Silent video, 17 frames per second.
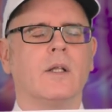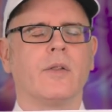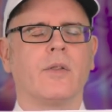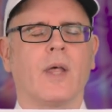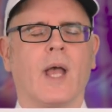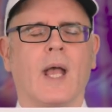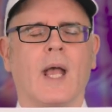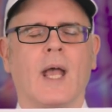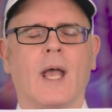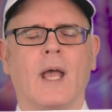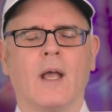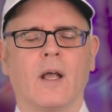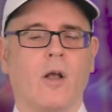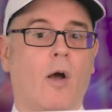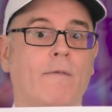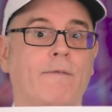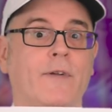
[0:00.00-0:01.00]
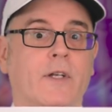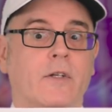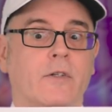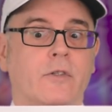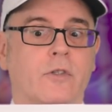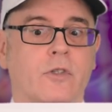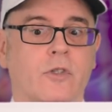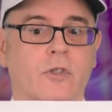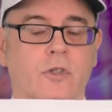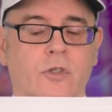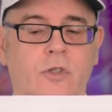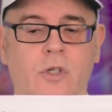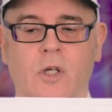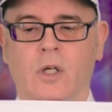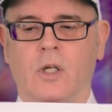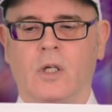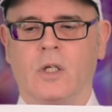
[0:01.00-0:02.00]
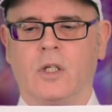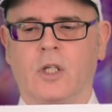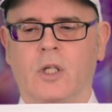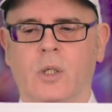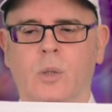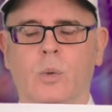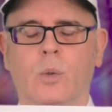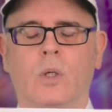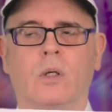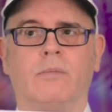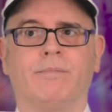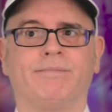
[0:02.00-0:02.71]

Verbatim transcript: their confidence you